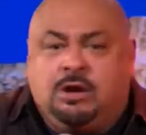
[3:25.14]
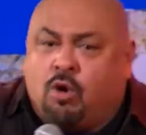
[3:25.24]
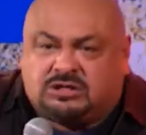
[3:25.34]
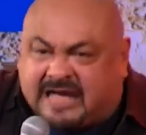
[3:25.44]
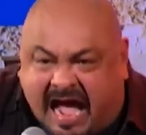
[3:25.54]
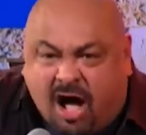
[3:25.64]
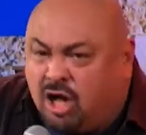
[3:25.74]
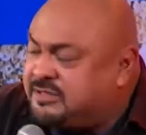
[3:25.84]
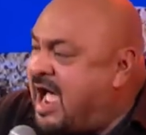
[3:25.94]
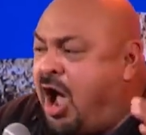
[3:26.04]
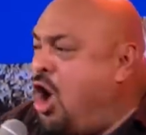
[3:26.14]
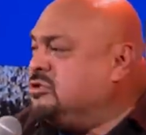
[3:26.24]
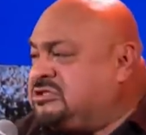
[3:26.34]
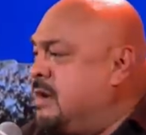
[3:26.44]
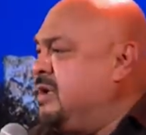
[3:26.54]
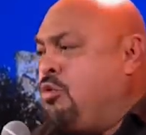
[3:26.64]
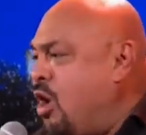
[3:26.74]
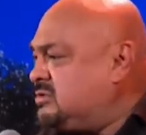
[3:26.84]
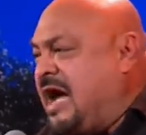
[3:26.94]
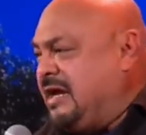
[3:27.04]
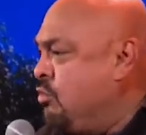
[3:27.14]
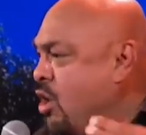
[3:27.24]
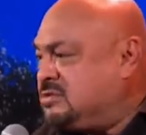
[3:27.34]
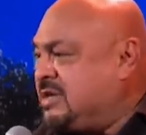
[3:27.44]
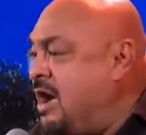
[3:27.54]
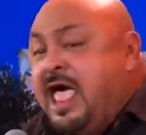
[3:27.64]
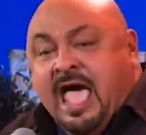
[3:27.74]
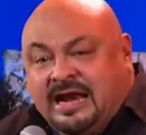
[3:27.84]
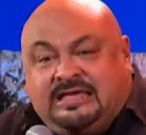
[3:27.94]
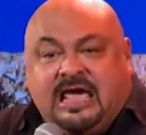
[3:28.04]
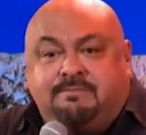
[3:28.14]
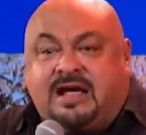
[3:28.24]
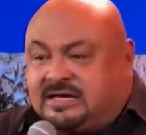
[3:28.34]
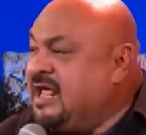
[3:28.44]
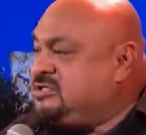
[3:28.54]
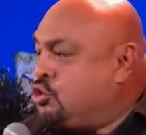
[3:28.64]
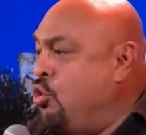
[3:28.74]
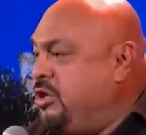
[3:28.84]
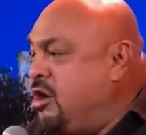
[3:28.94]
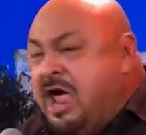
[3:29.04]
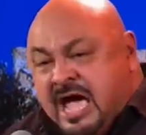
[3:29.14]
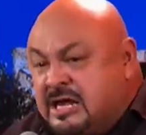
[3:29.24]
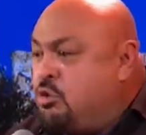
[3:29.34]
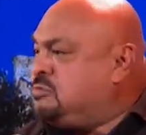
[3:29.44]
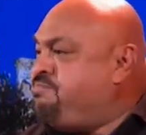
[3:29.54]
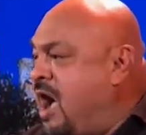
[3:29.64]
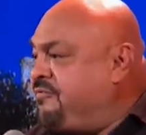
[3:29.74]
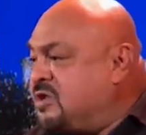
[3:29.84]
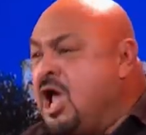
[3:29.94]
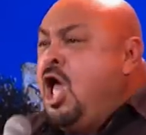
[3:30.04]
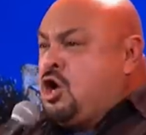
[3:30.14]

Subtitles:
He worked out all summer. He worked out. He worked out. And he came back the next school year, and he was buff. He's like,